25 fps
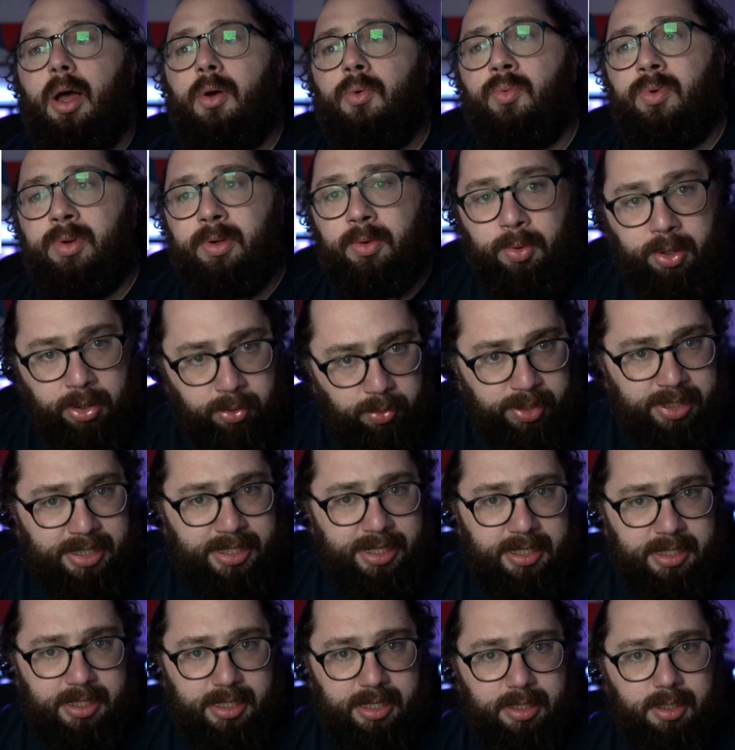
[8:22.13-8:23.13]
With
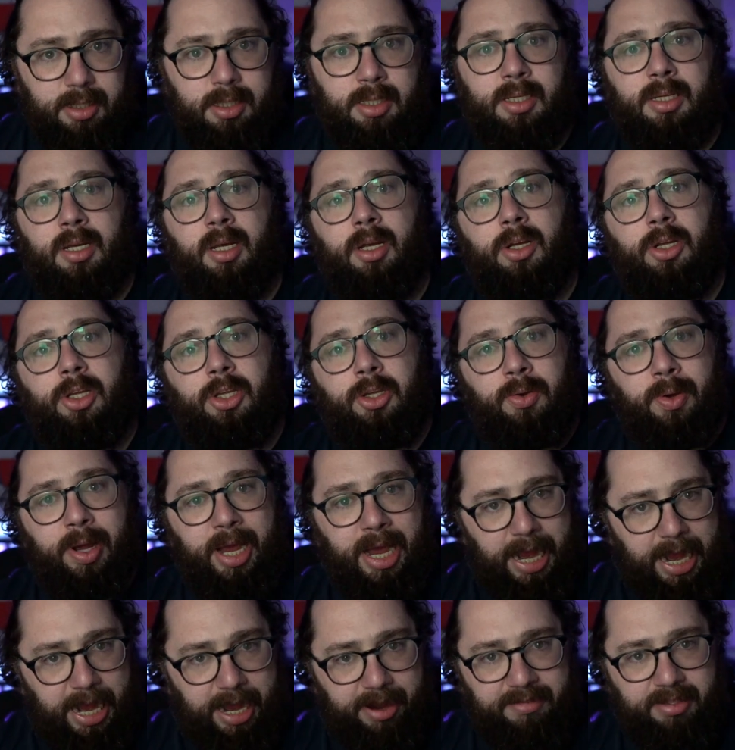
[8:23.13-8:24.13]
resistance, you
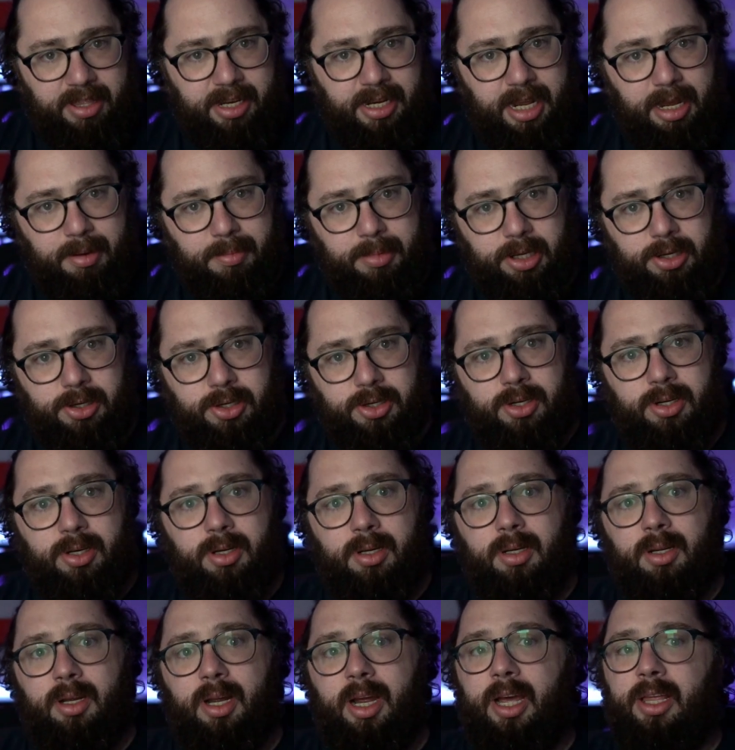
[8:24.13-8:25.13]
have the
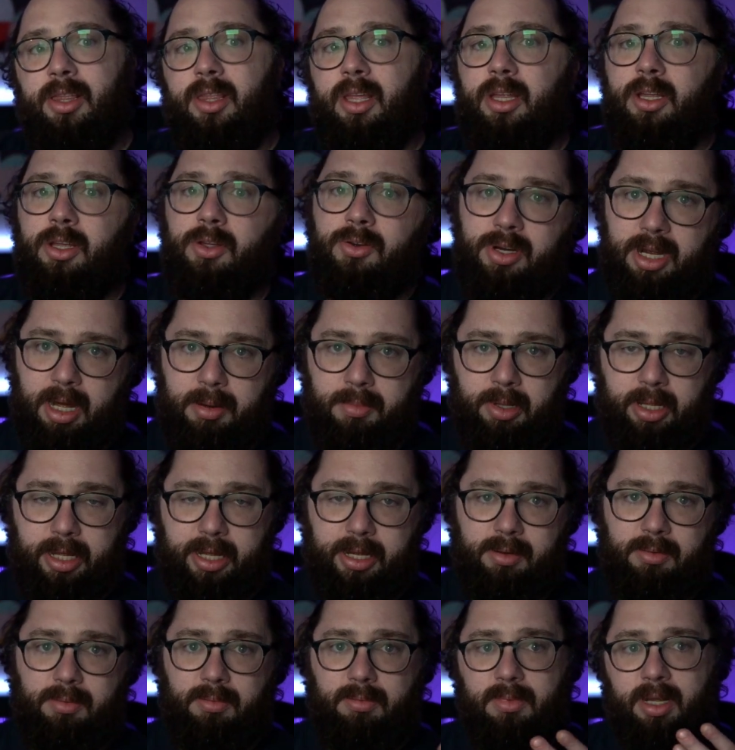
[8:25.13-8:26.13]
damage and then you double
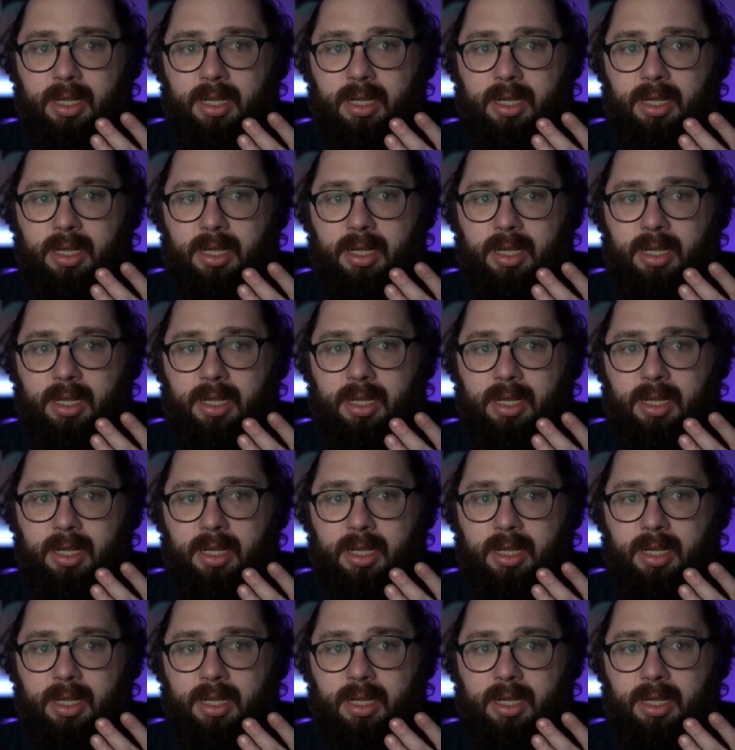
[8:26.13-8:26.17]
it.